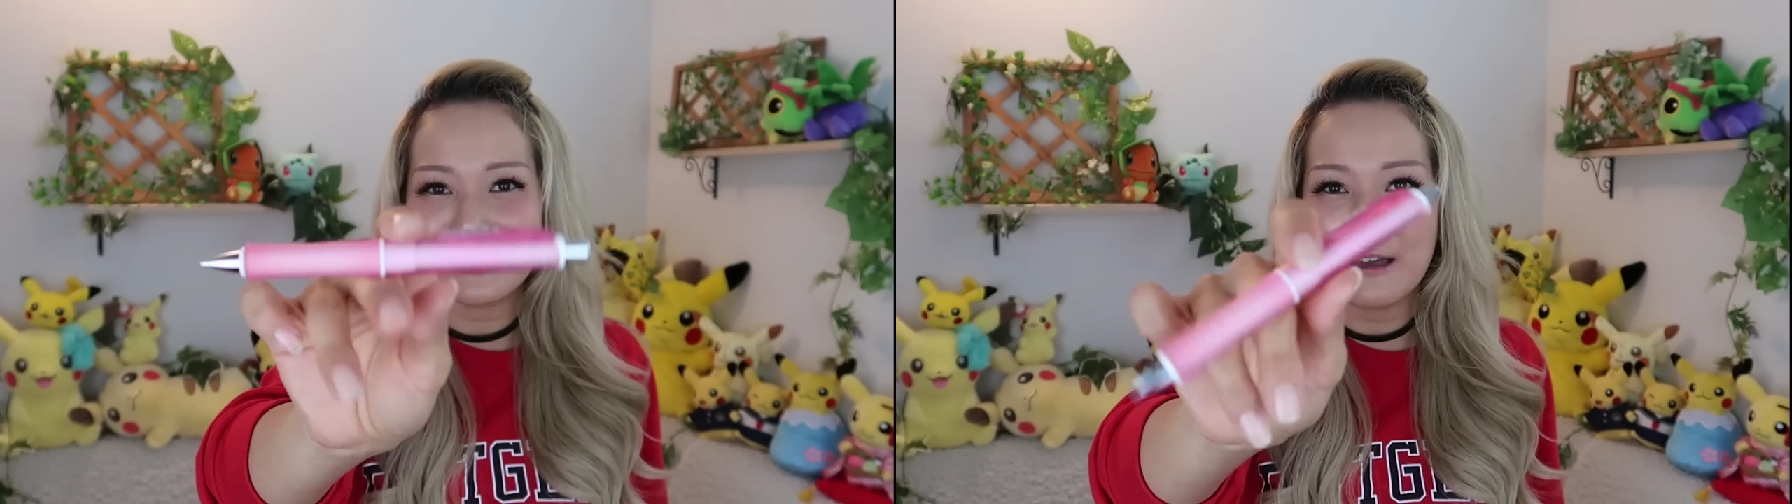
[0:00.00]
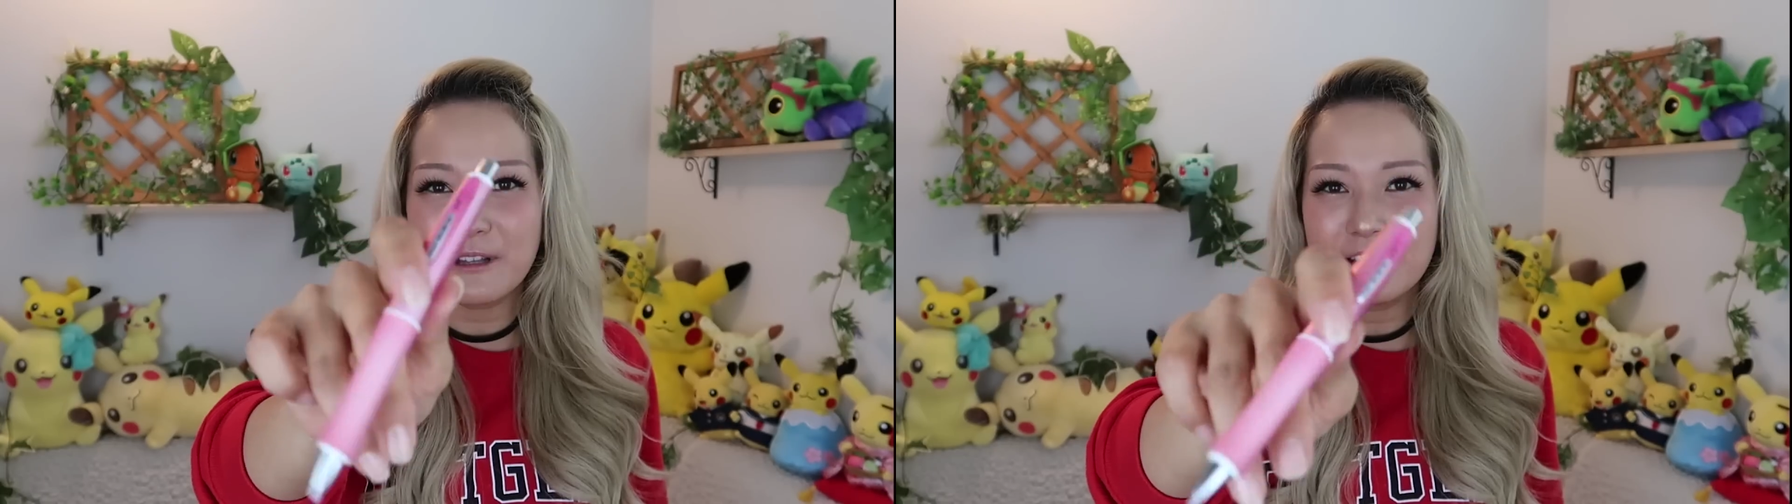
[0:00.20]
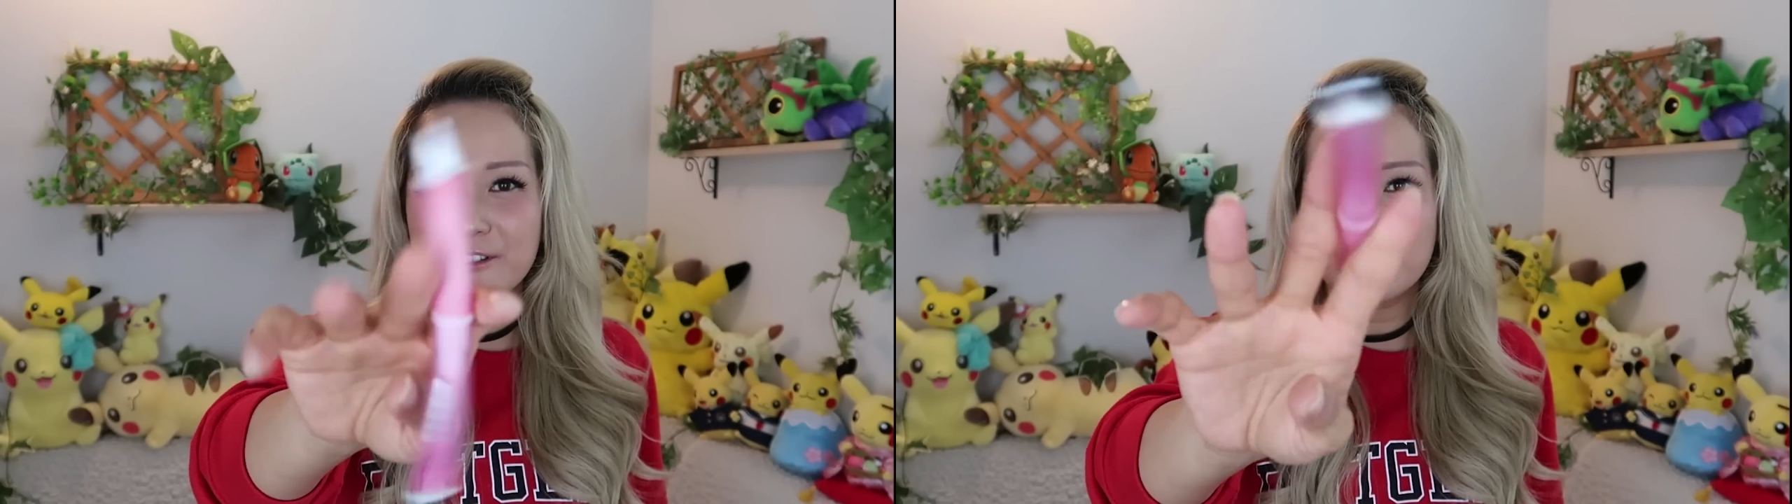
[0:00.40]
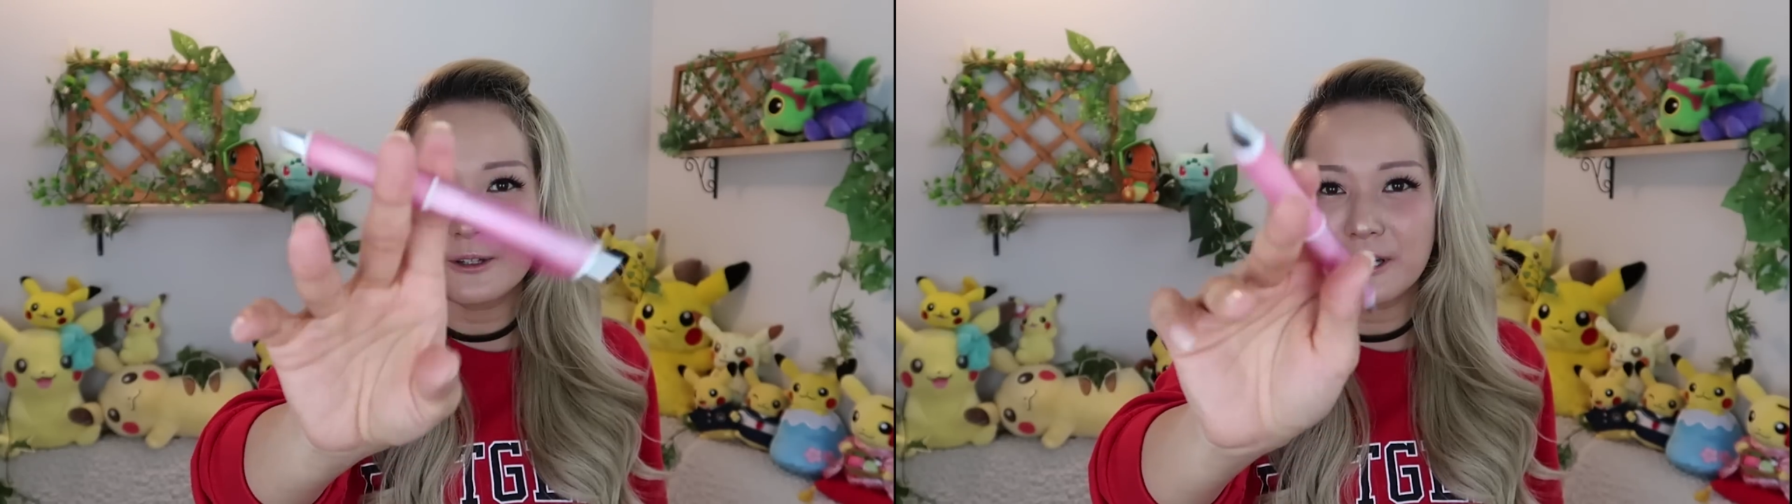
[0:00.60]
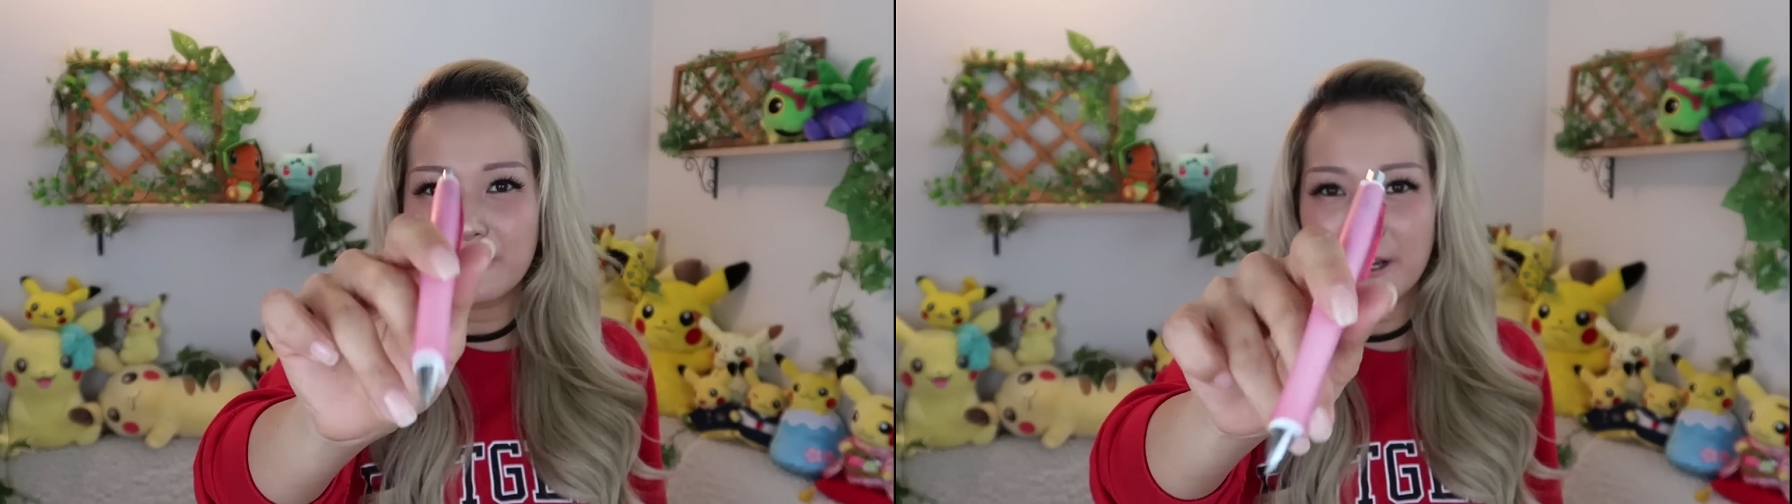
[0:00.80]
I'm not even
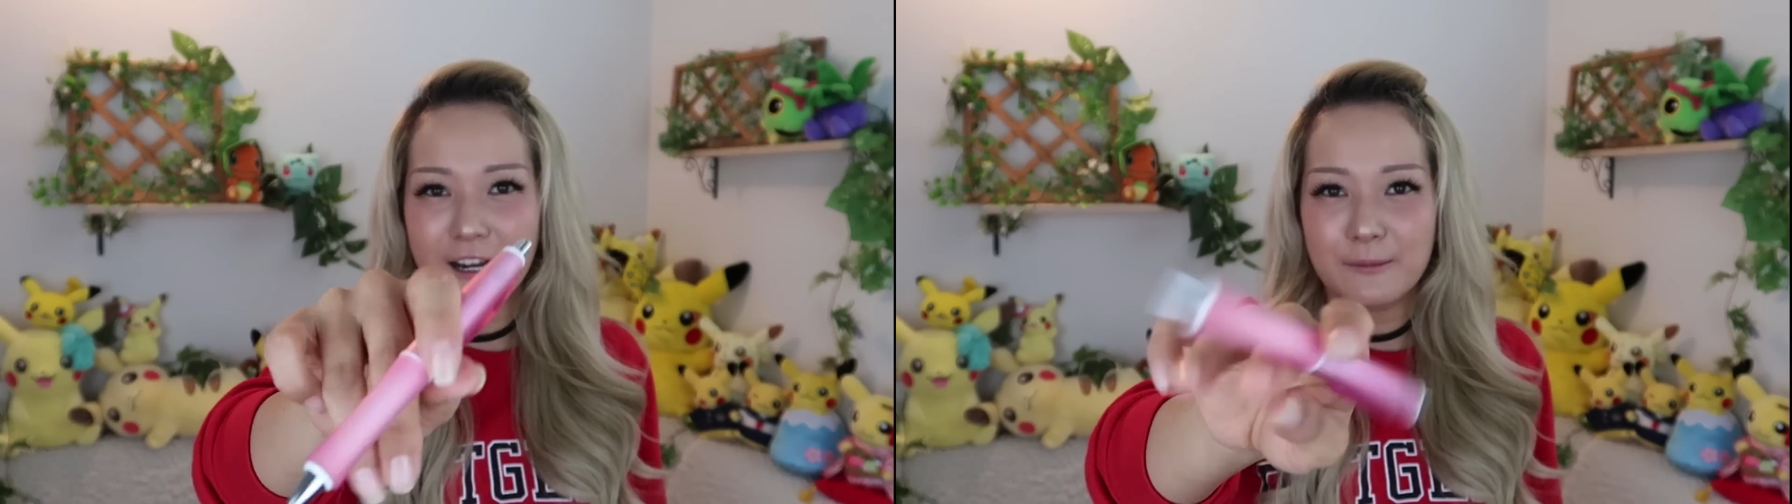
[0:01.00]
doing it right.